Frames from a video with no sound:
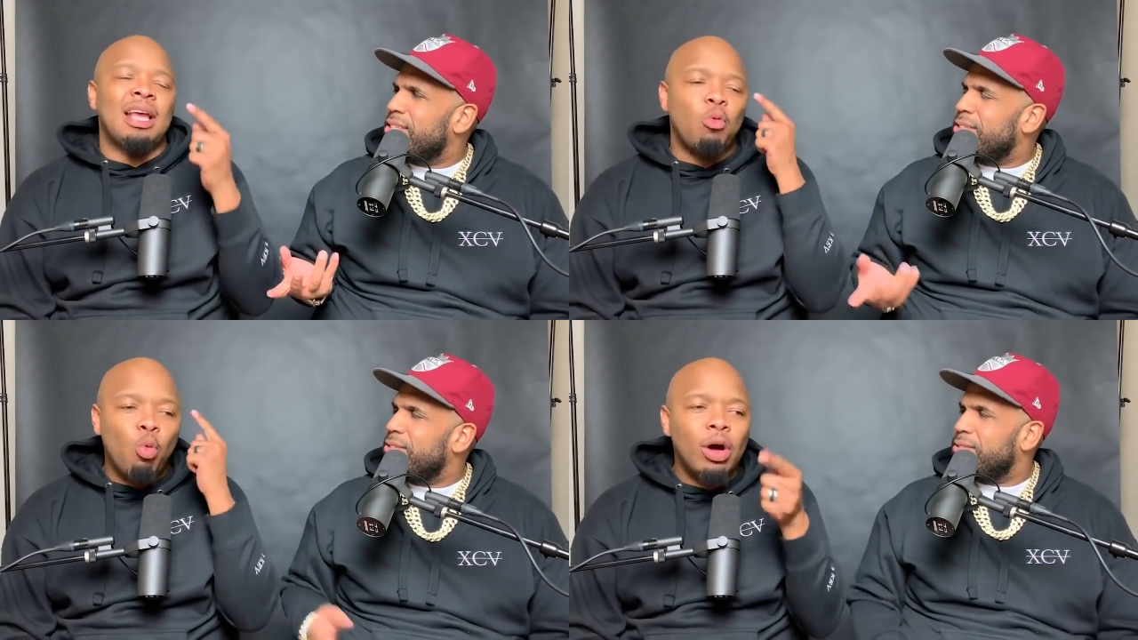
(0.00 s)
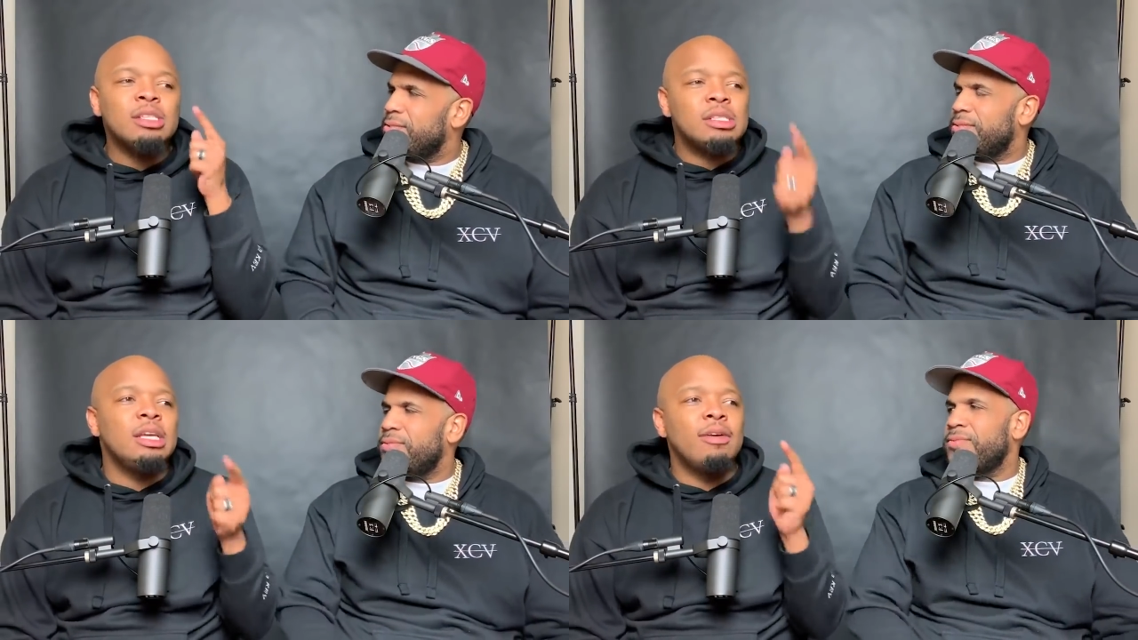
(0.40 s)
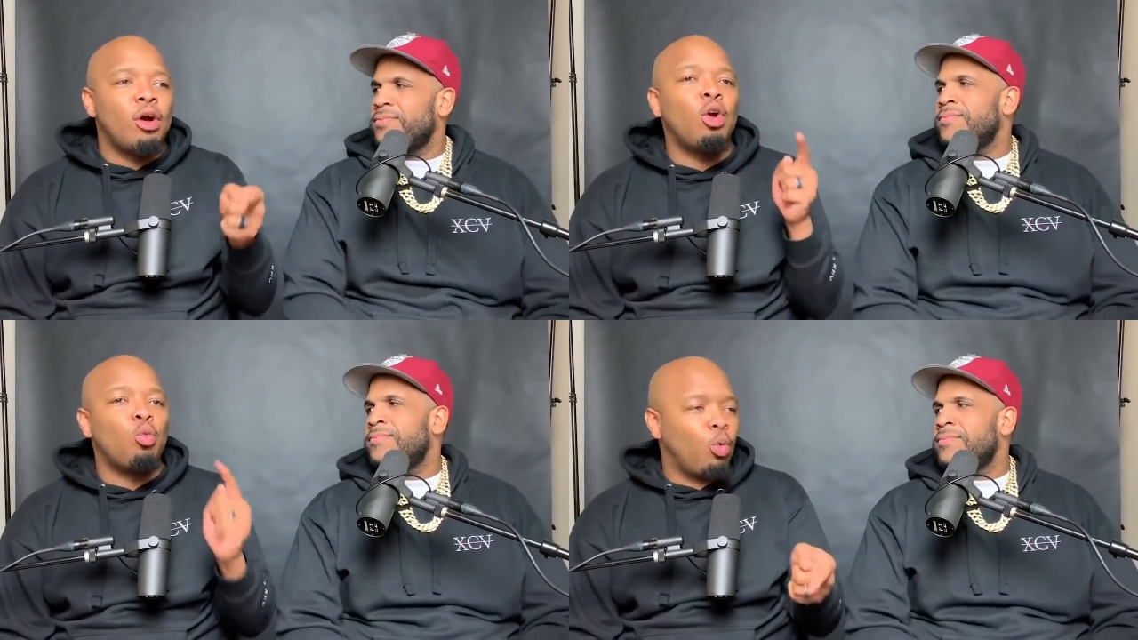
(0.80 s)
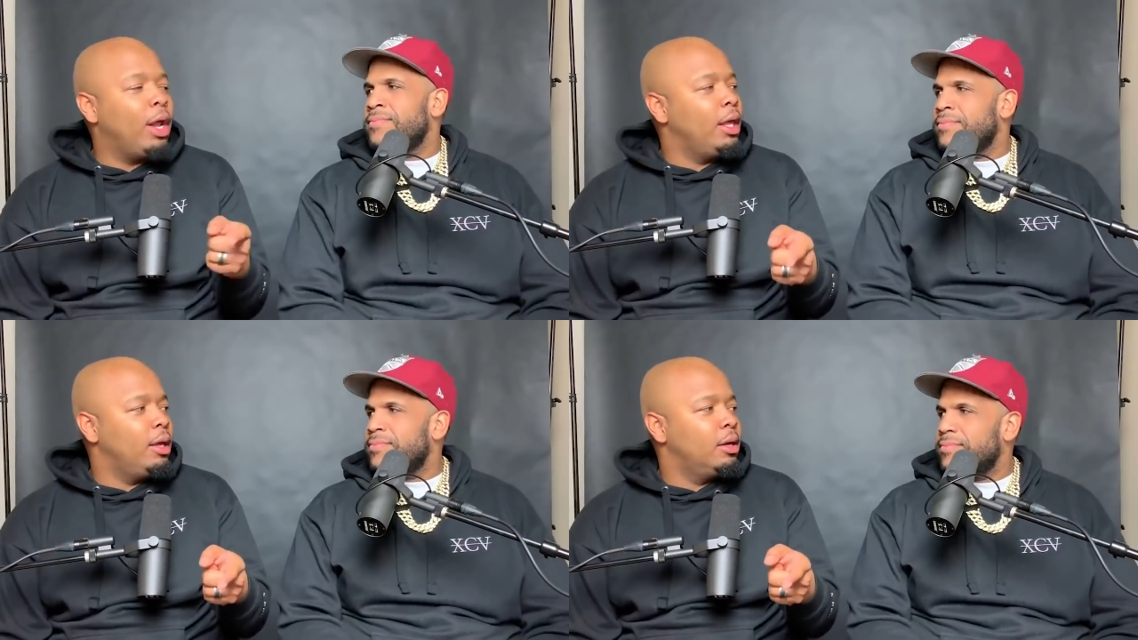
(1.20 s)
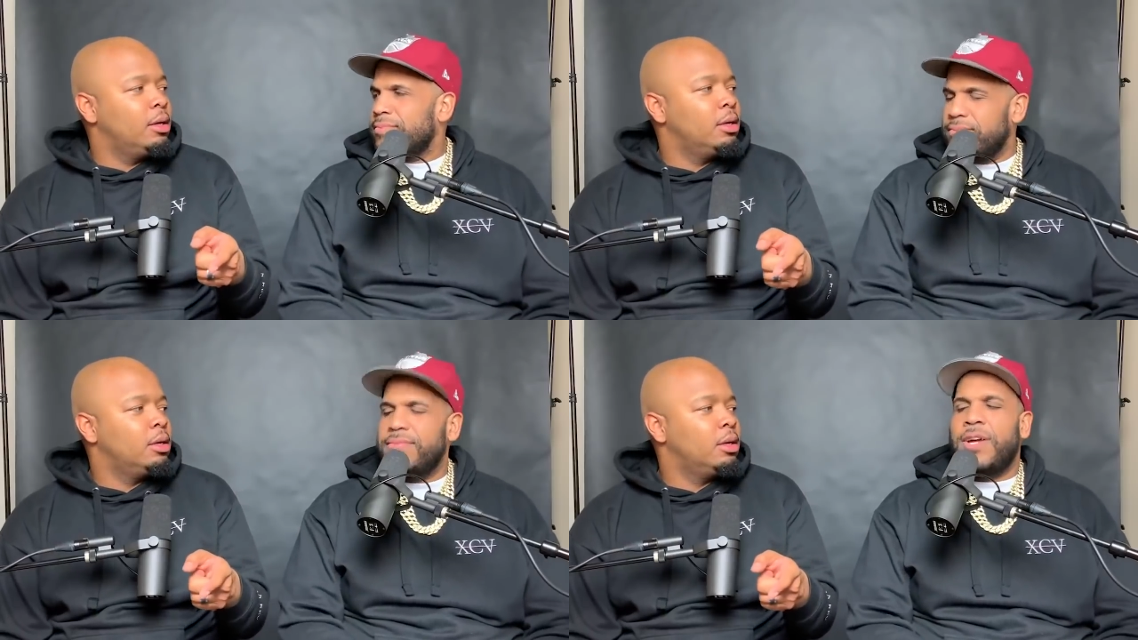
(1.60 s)
Speaker 1: is like one scene of her running
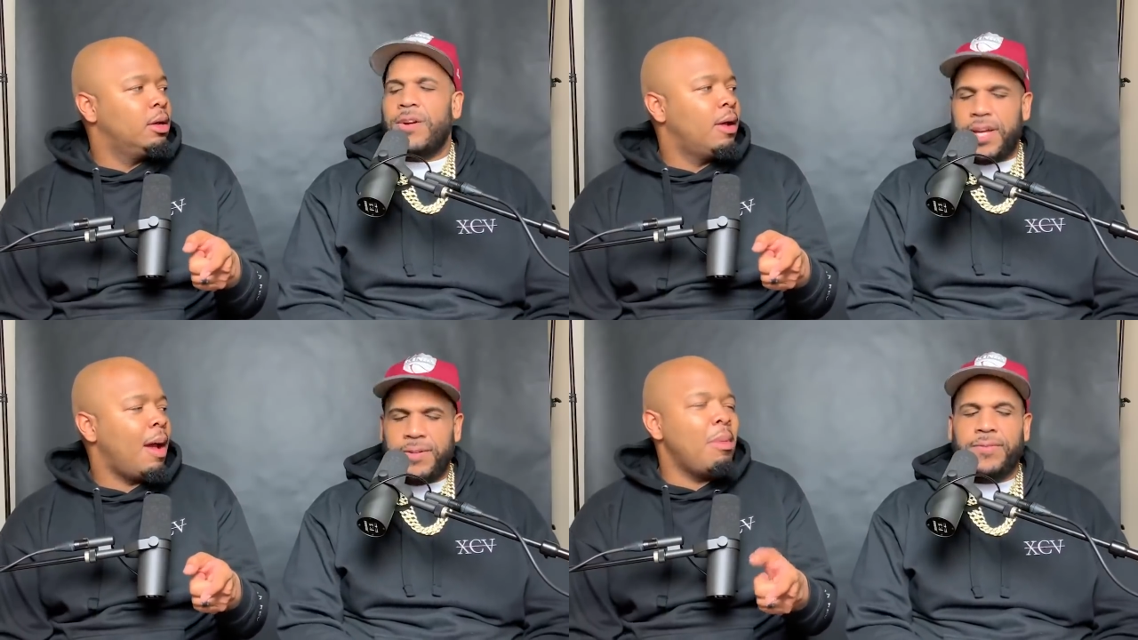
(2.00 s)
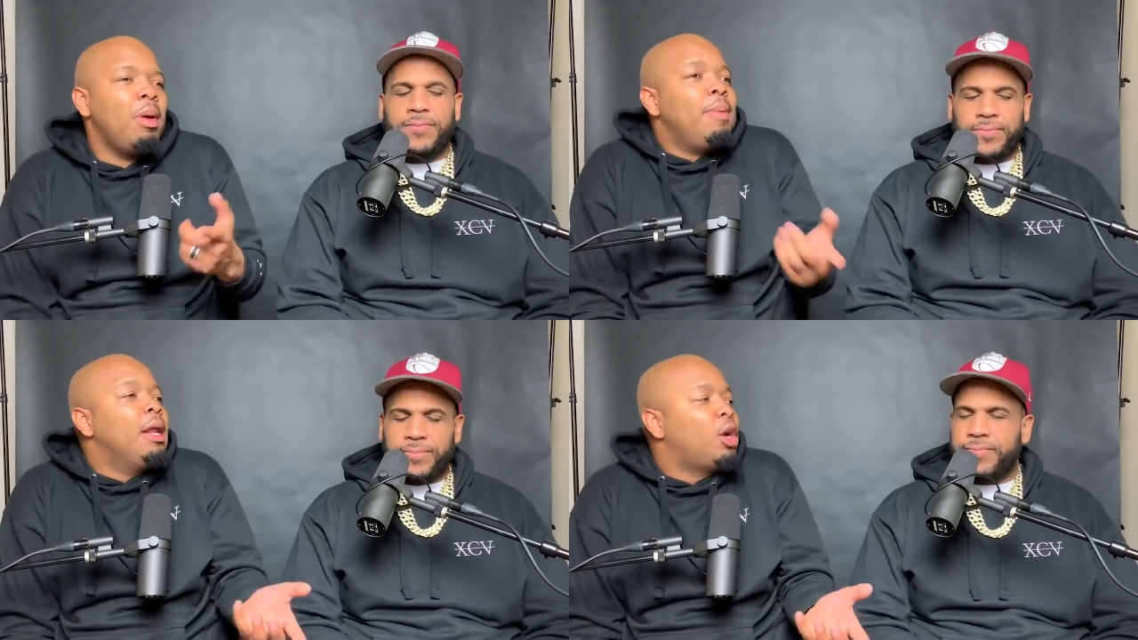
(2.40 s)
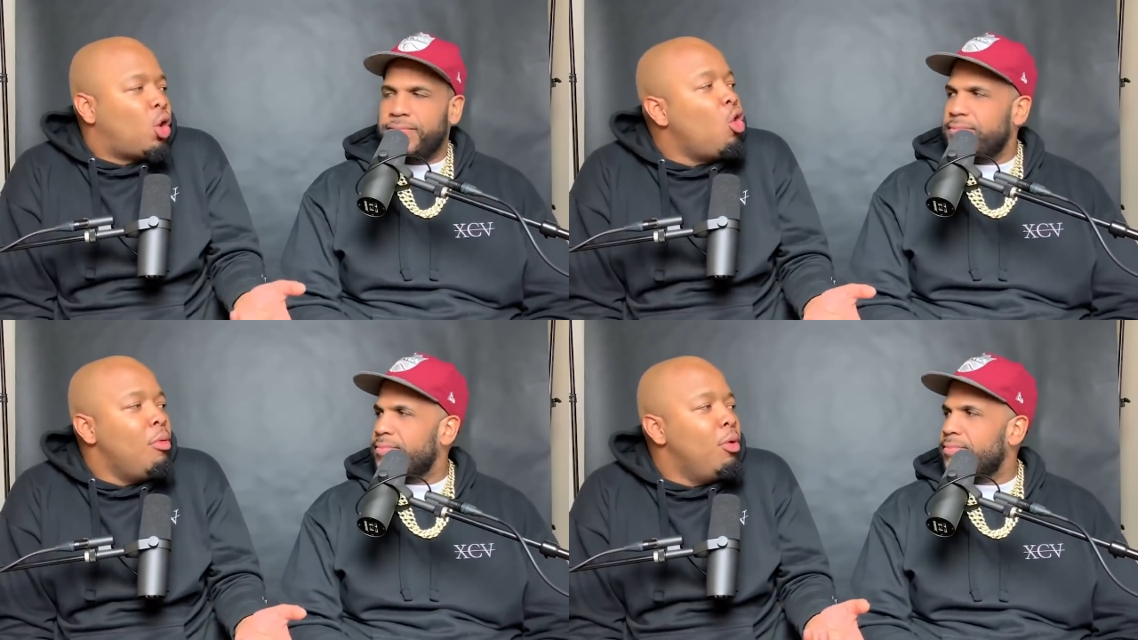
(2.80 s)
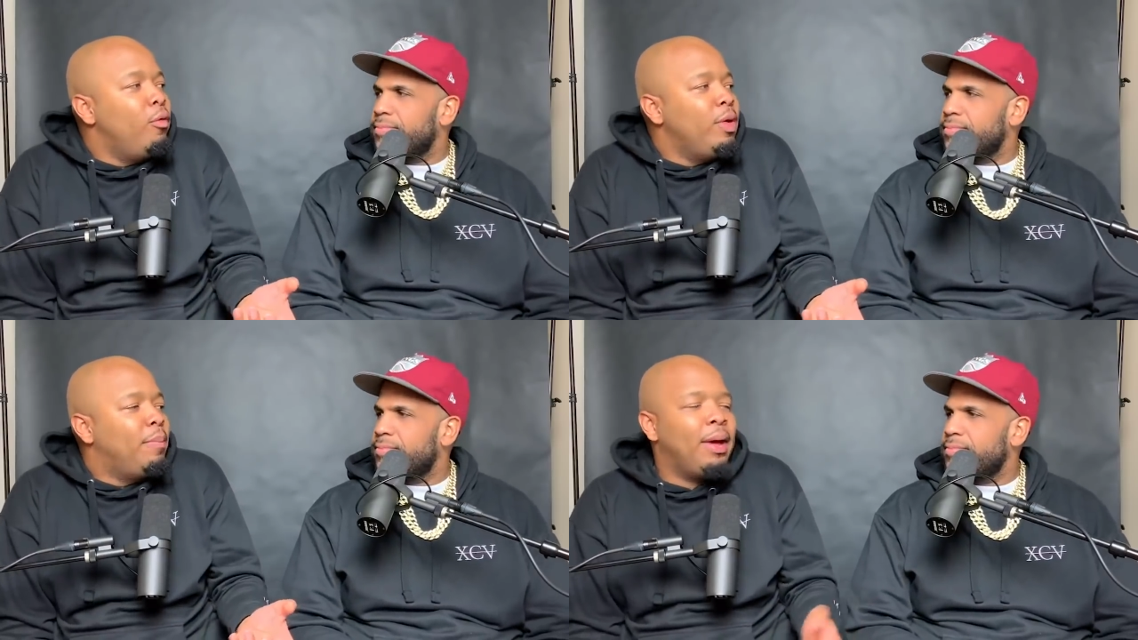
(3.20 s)
Okay. I remember it being a cool movie,